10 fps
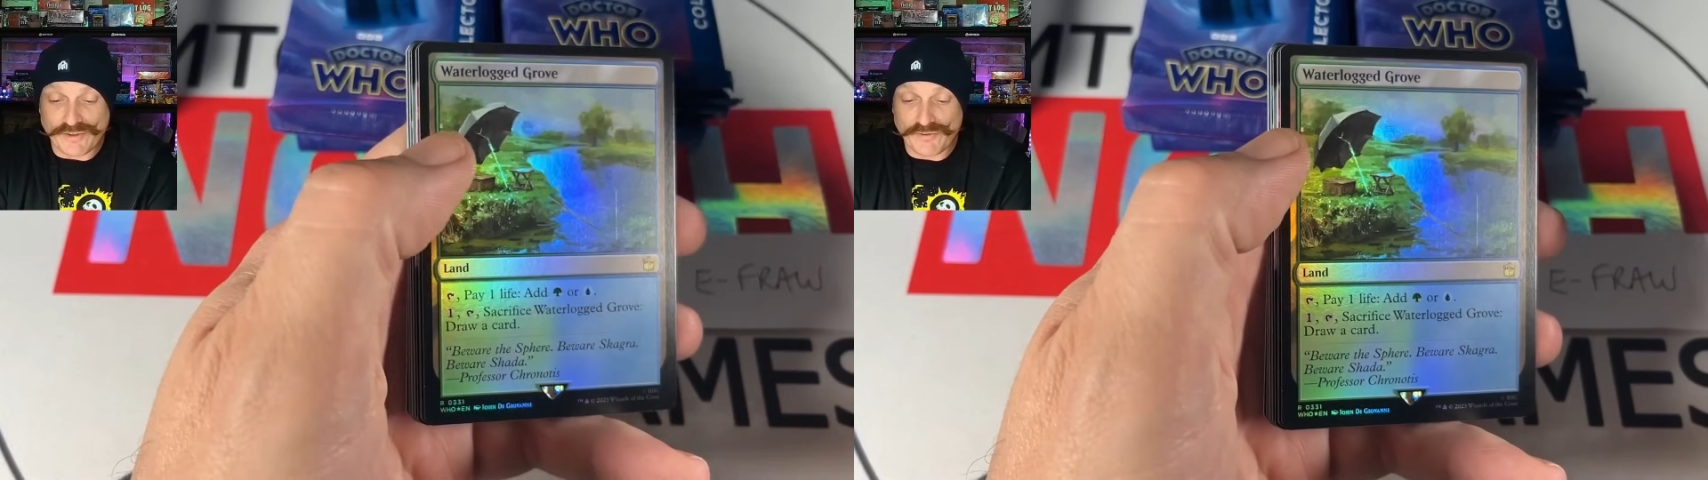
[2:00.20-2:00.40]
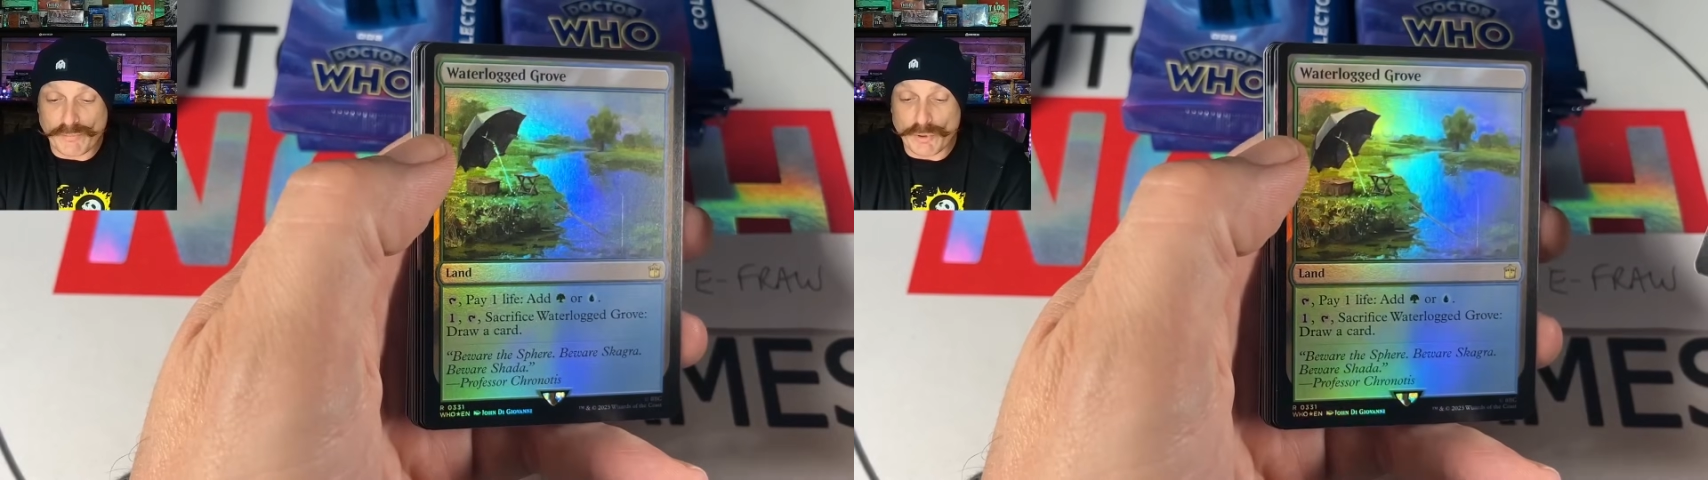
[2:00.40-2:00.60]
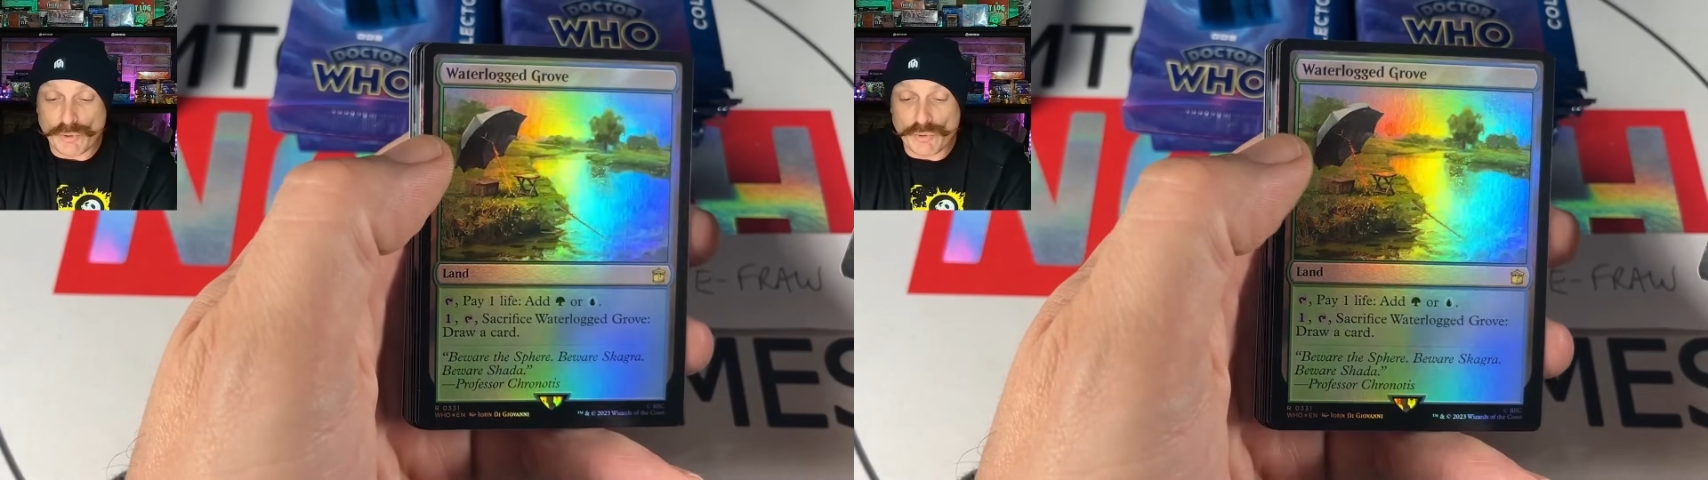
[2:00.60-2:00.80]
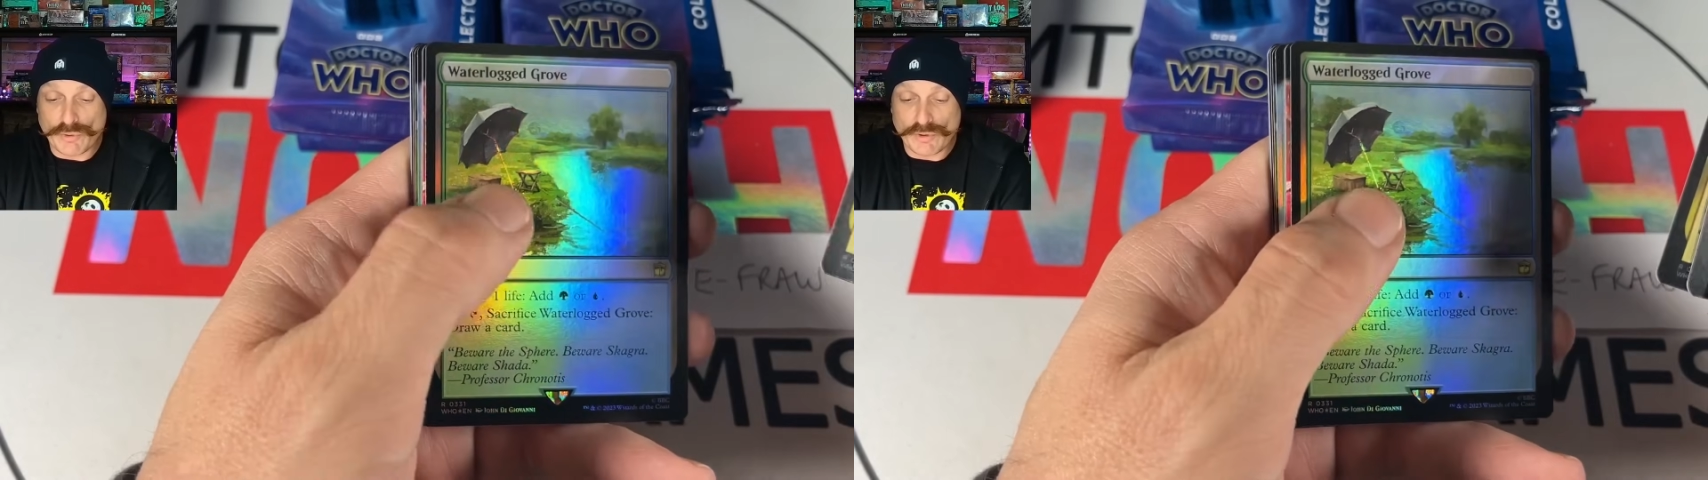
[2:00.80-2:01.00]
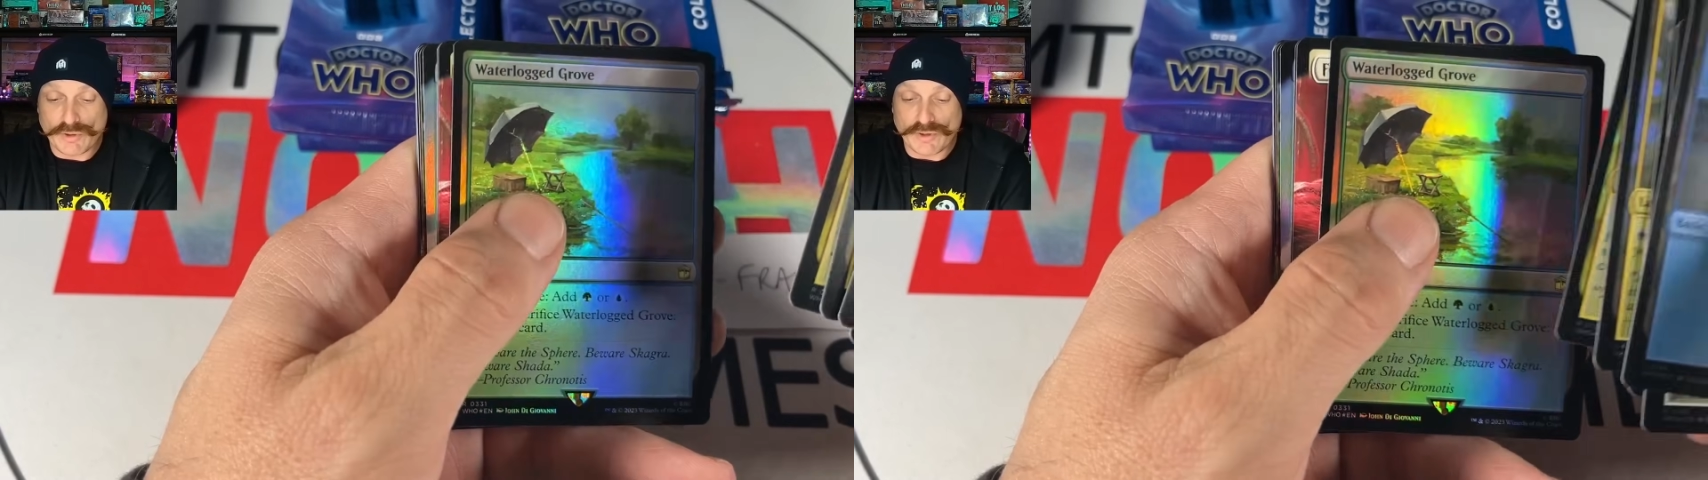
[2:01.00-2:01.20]
of Bo.
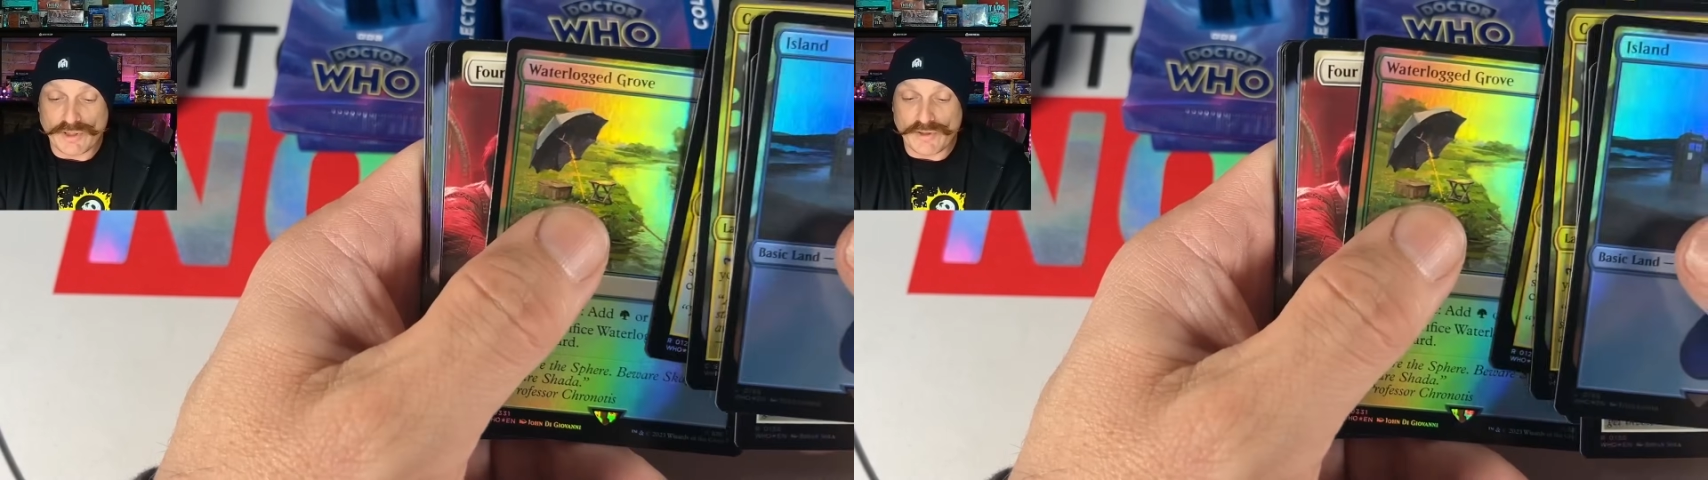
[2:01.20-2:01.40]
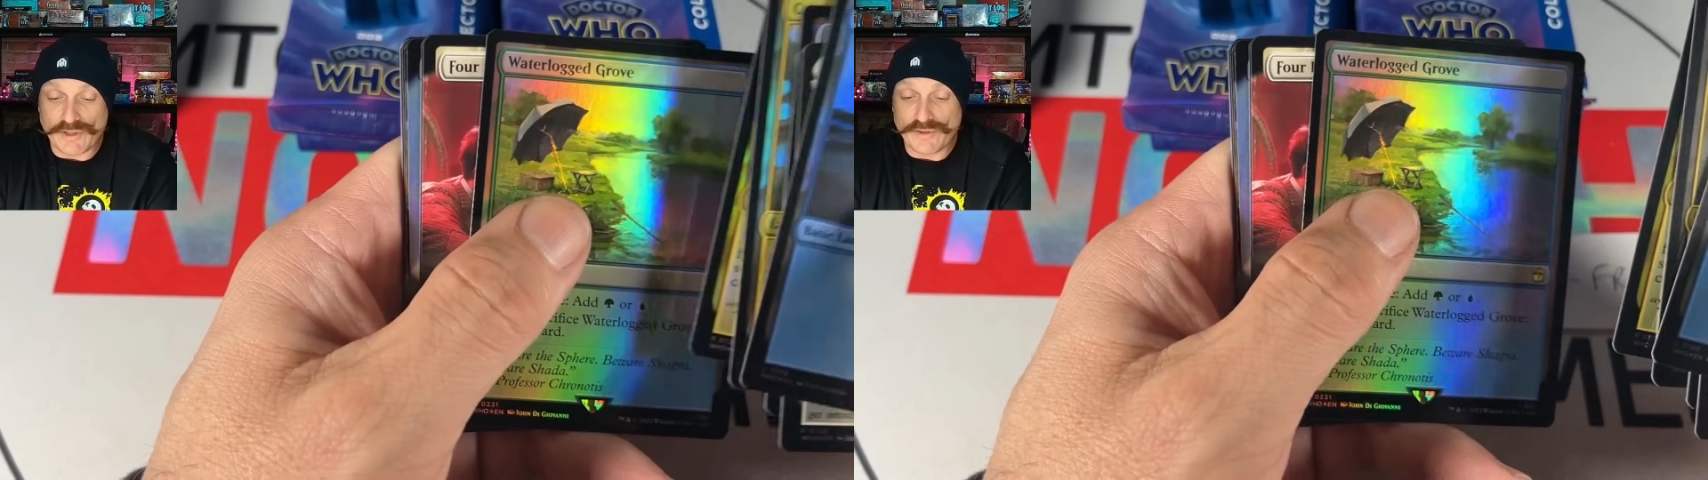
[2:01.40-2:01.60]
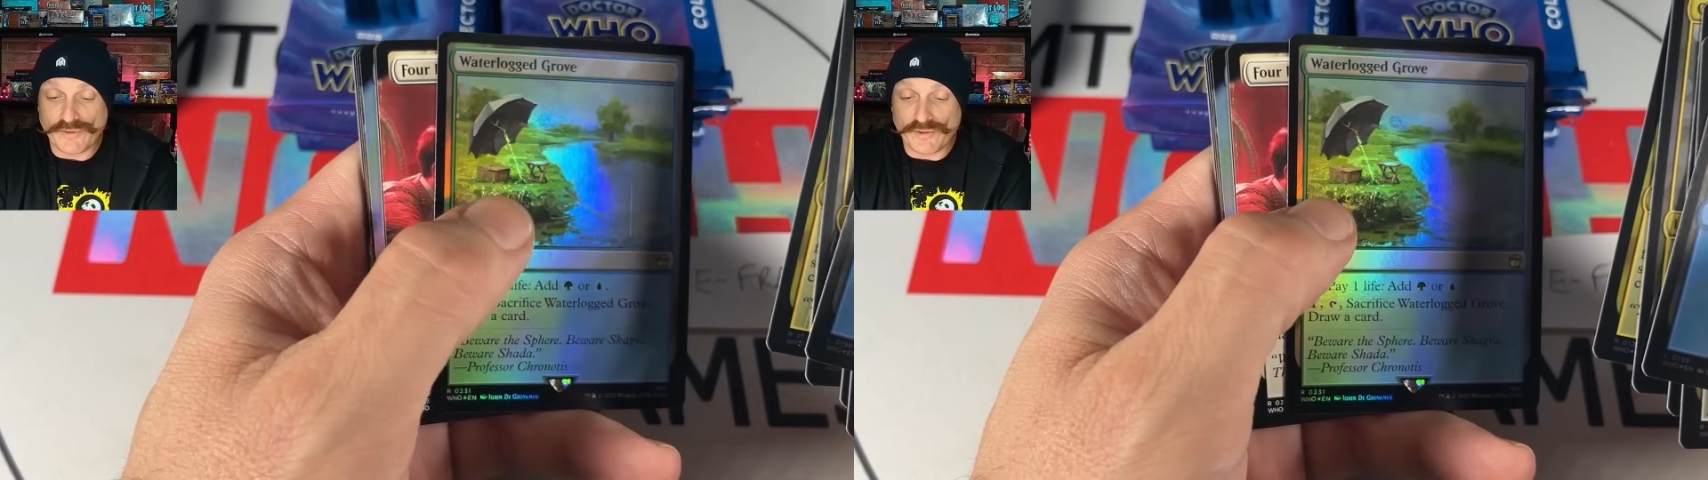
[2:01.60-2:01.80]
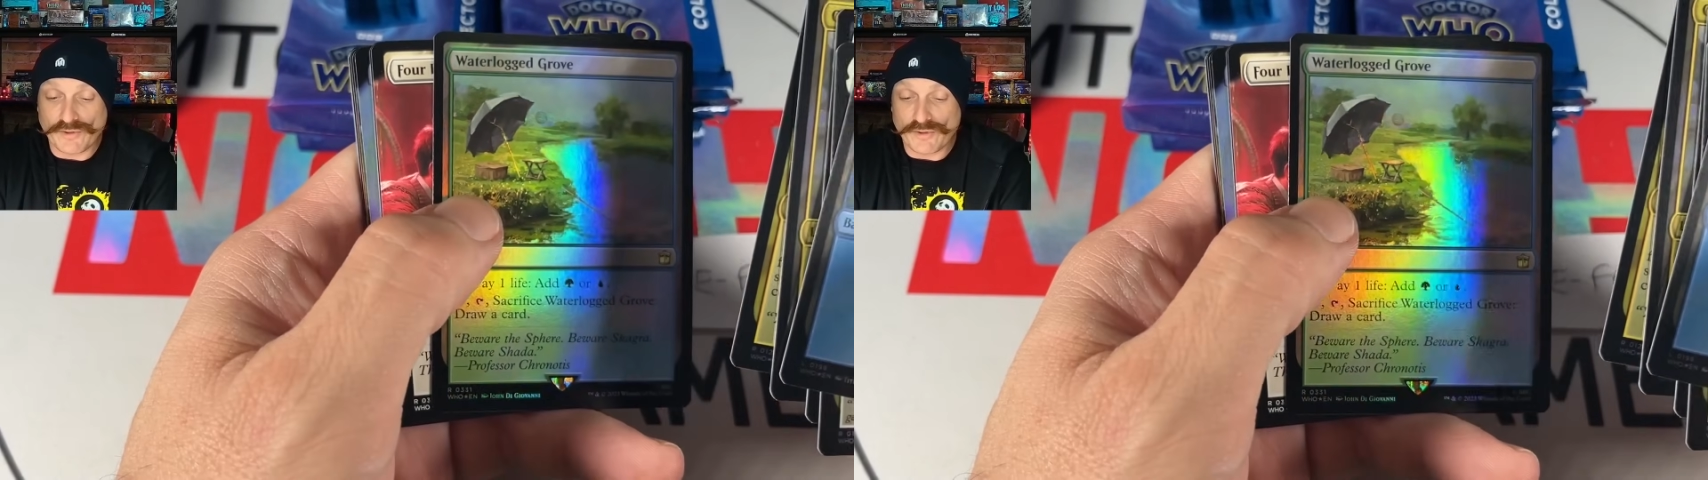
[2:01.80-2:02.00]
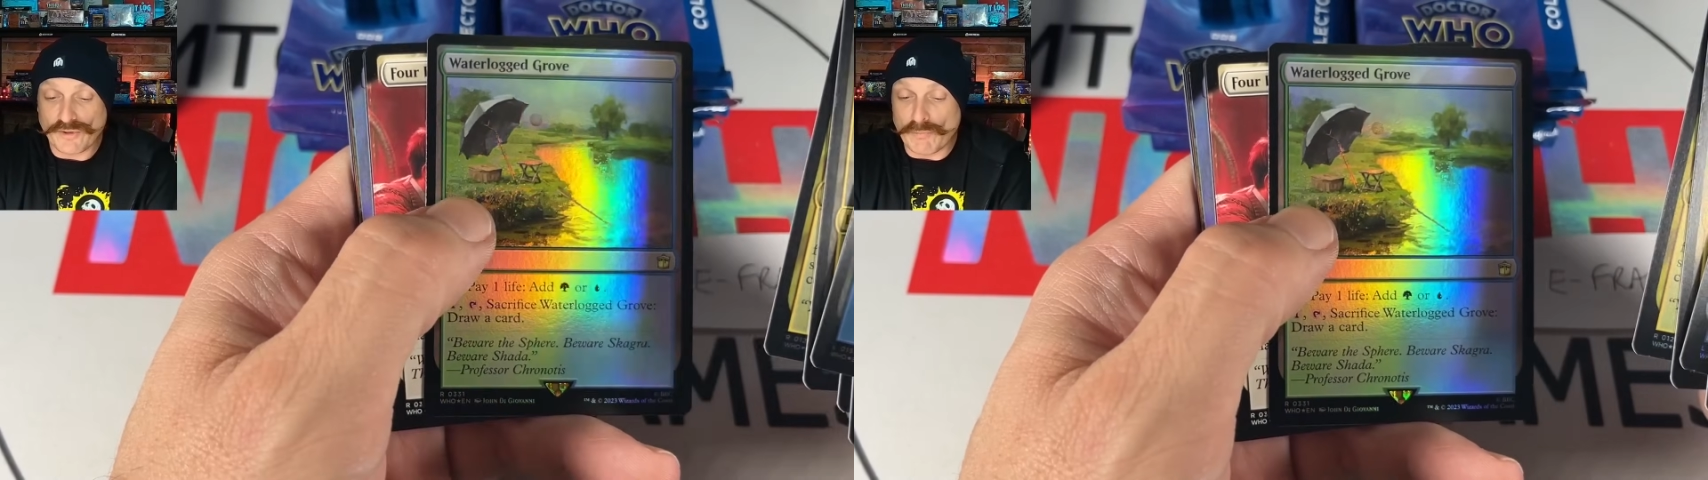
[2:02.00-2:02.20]
There it is.
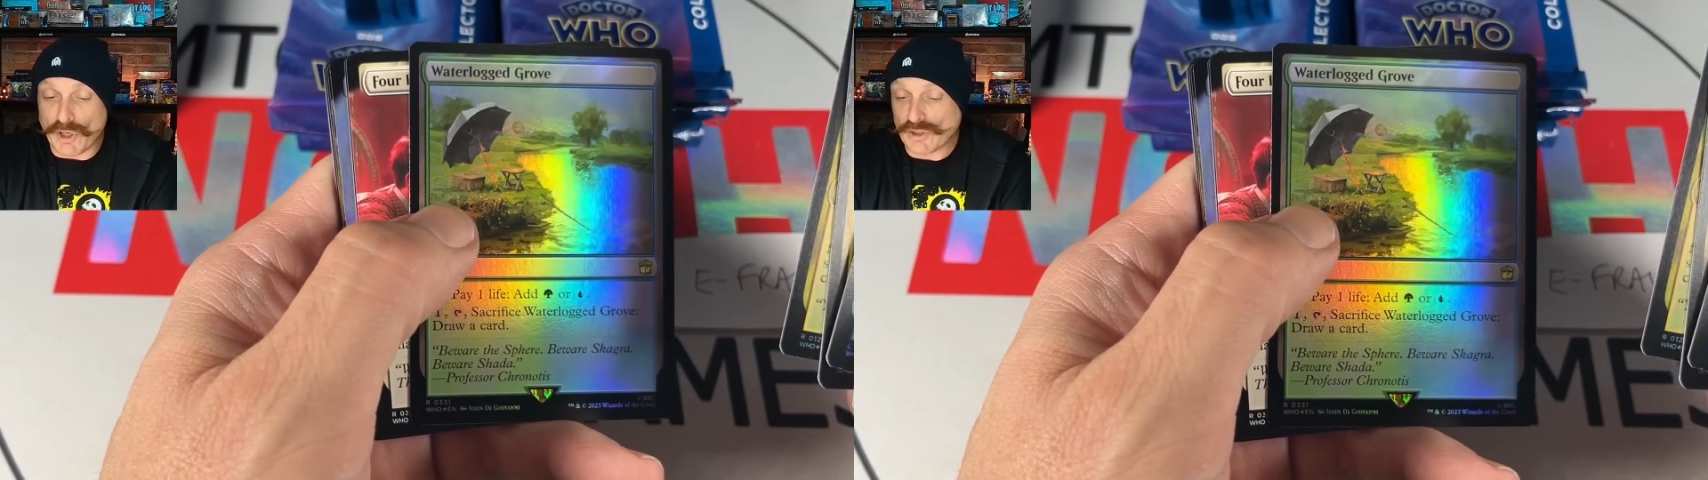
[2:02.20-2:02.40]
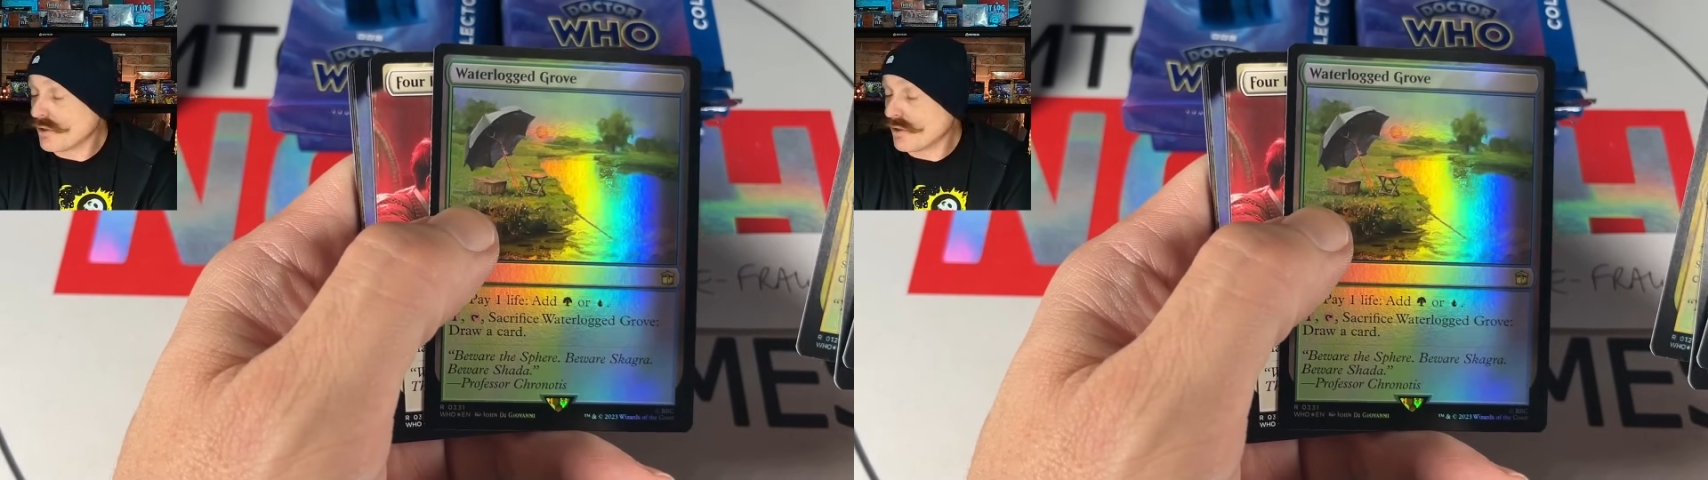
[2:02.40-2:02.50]
Modern